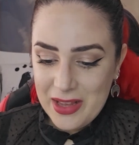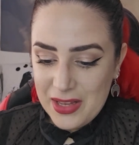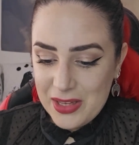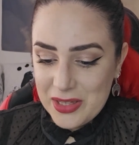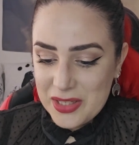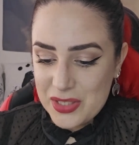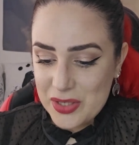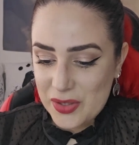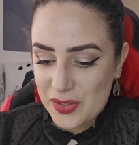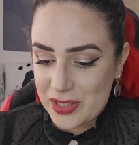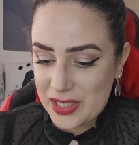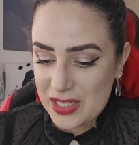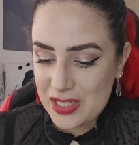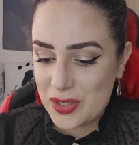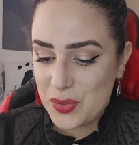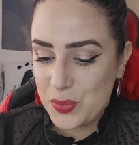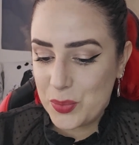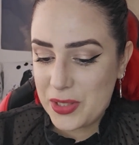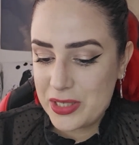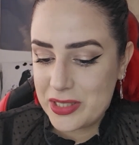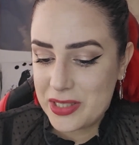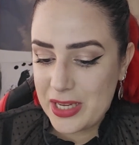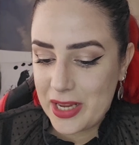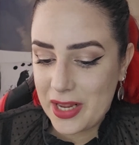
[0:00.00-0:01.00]
So this
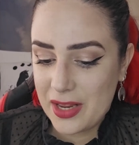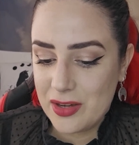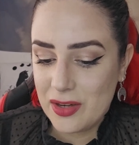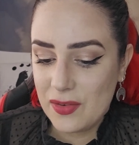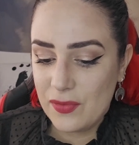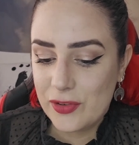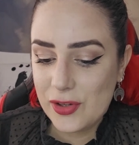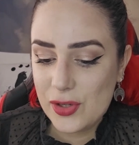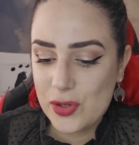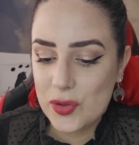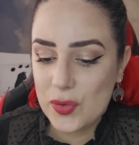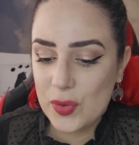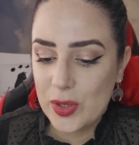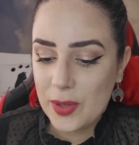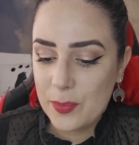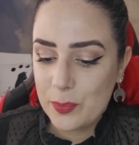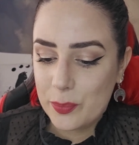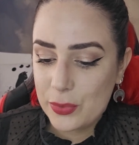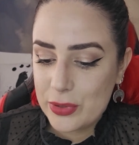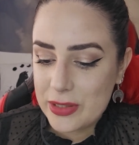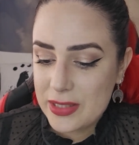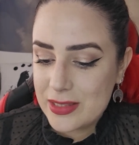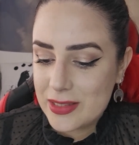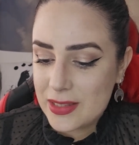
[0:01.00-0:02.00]
was the end of the trip.
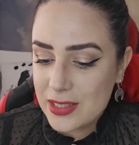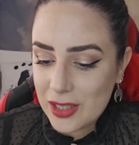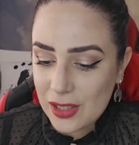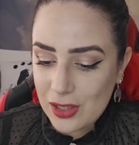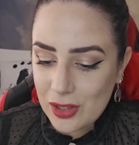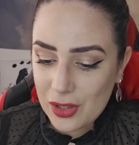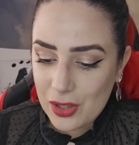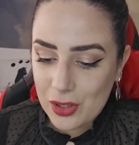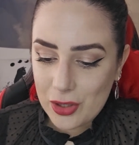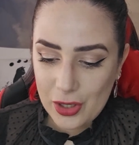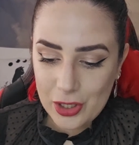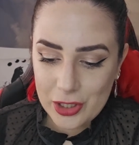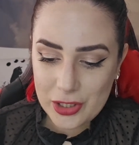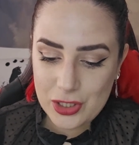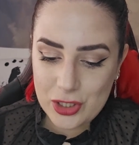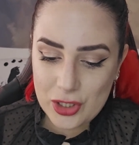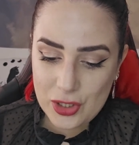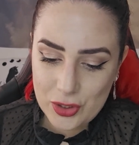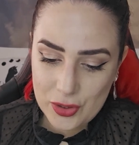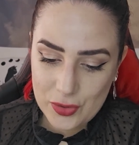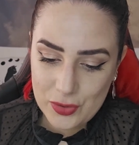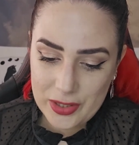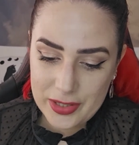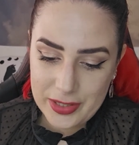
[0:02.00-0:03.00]
We still got
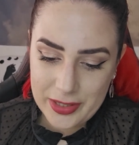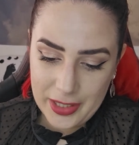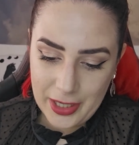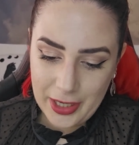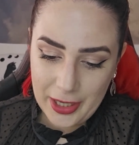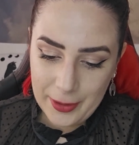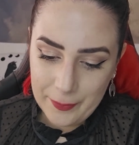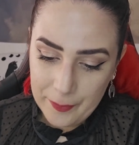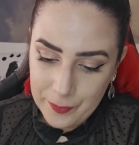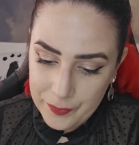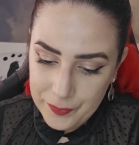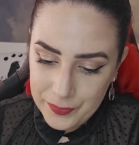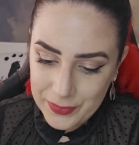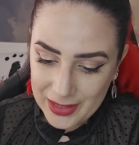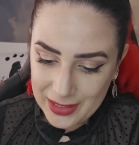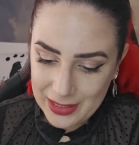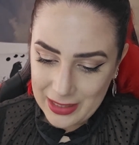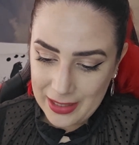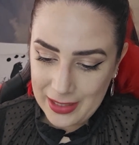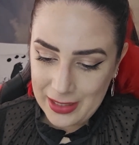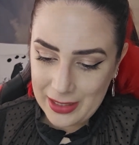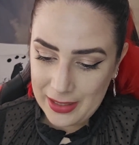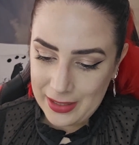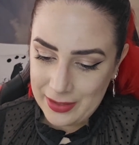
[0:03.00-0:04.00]
to see
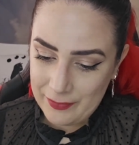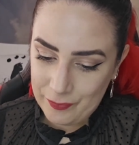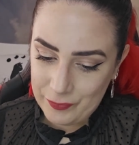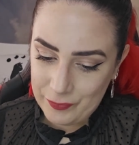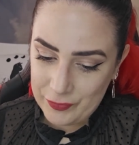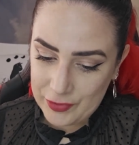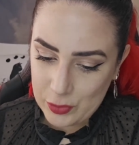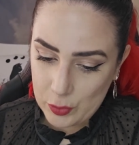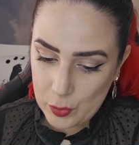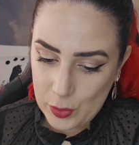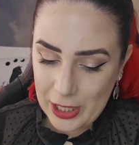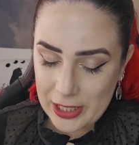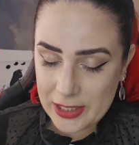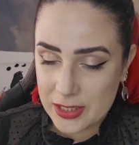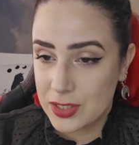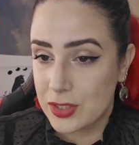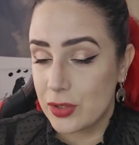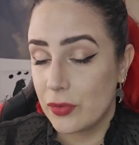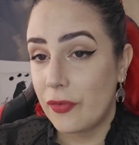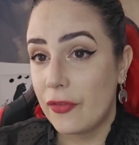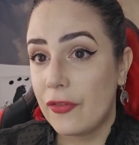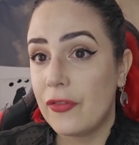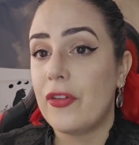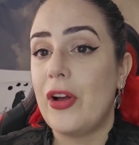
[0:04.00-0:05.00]
the rest
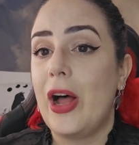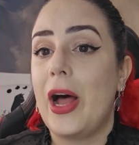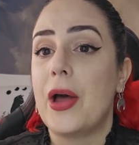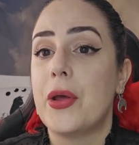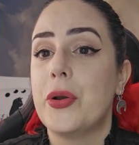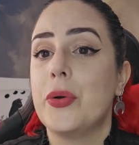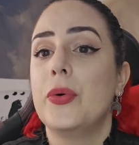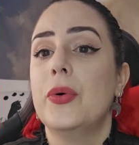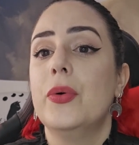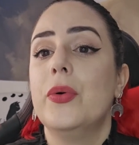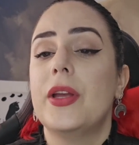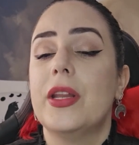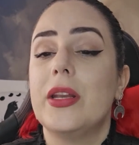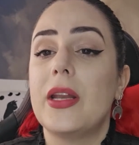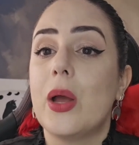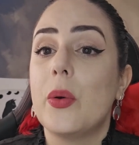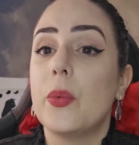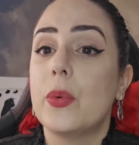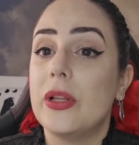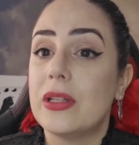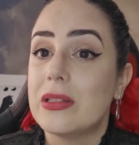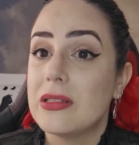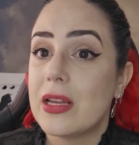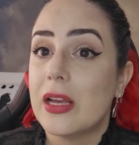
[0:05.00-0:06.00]
of Faro, and I
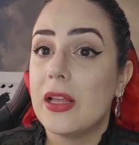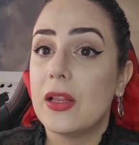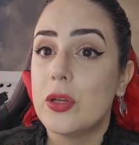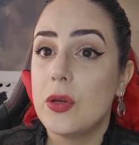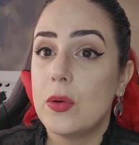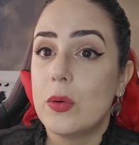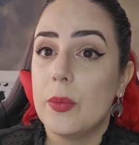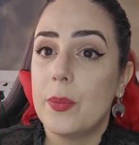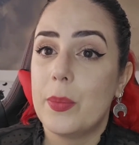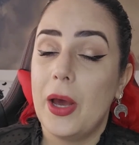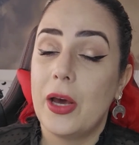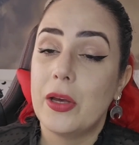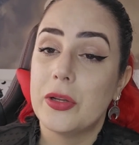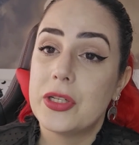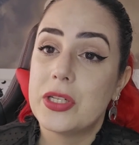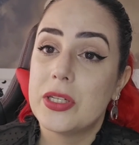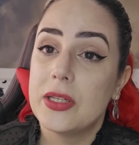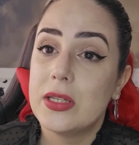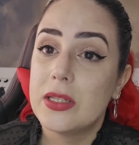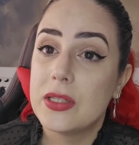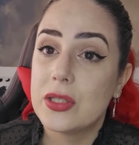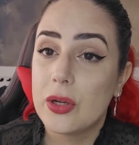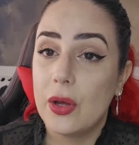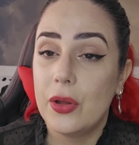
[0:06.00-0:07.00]
will tell you about
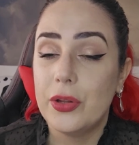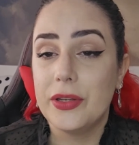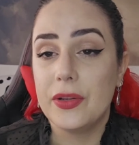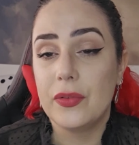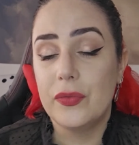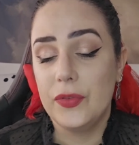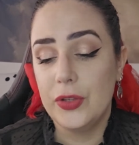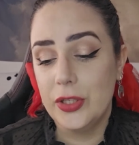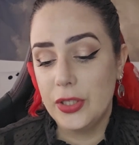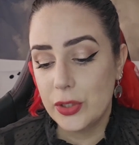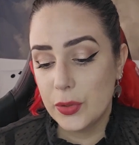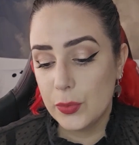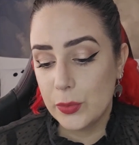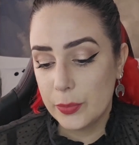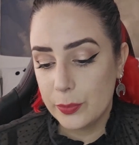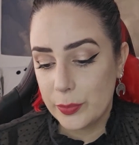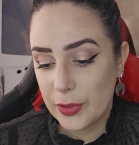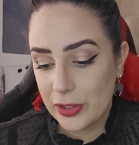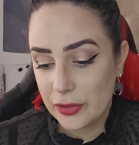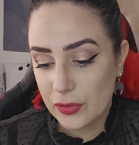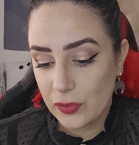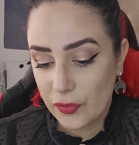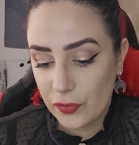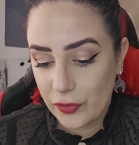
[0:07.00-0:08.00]
it on the video
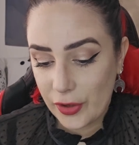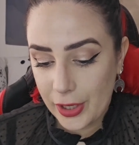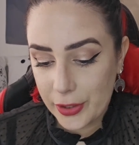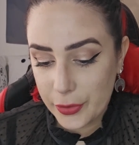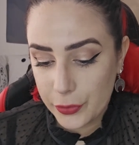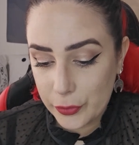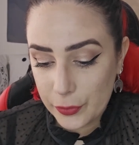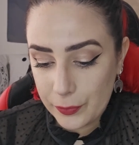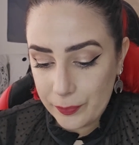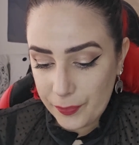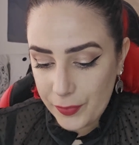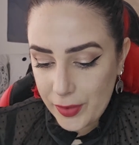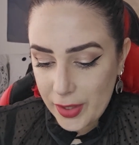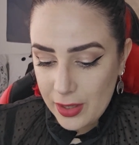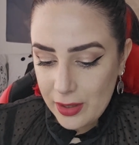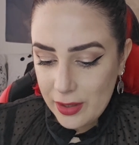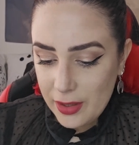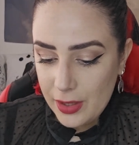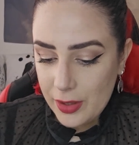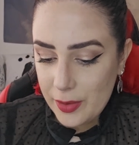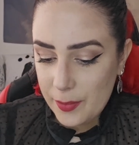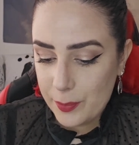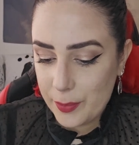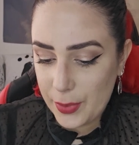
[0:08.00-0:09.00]
about Faro.
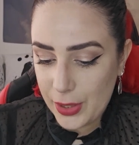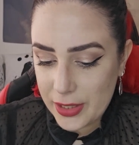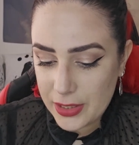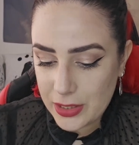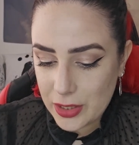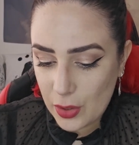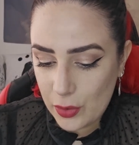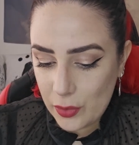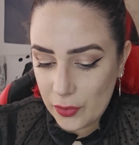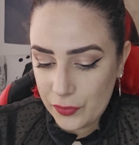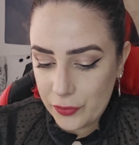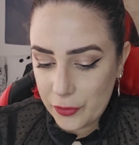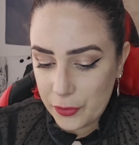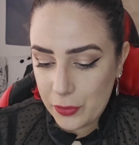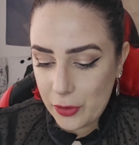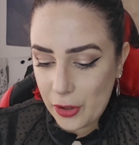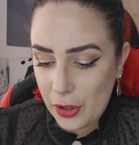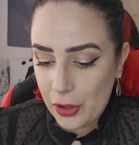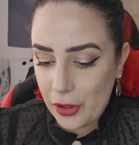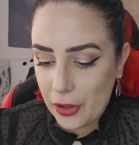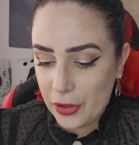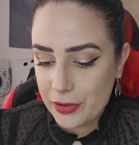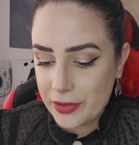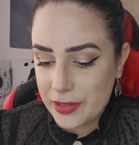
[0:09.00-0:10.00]
But
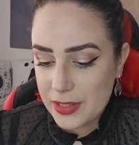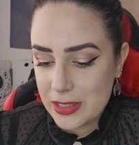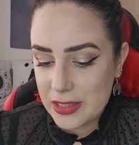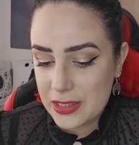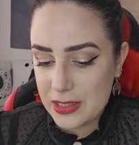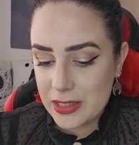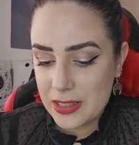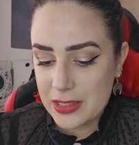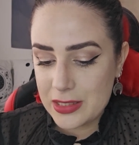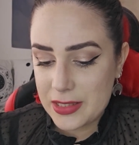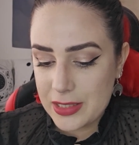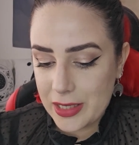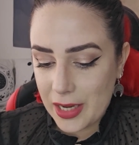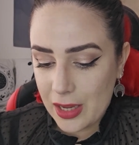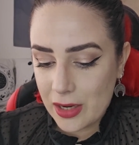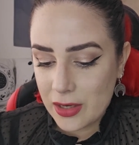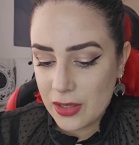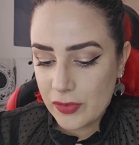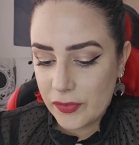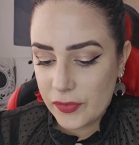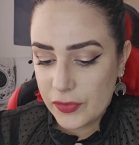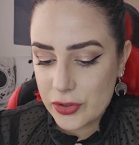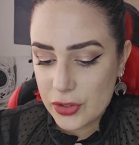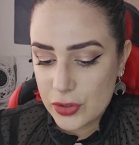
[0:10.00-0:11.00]
overall, this is the end
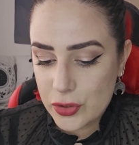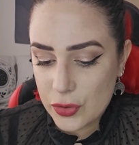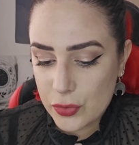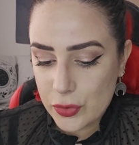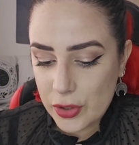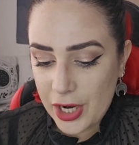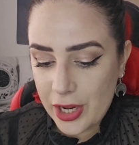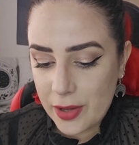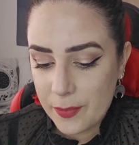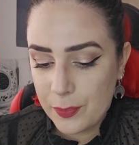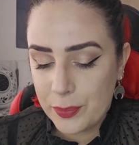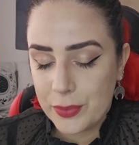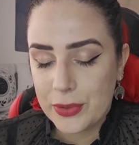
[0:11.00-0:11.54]
of the trip.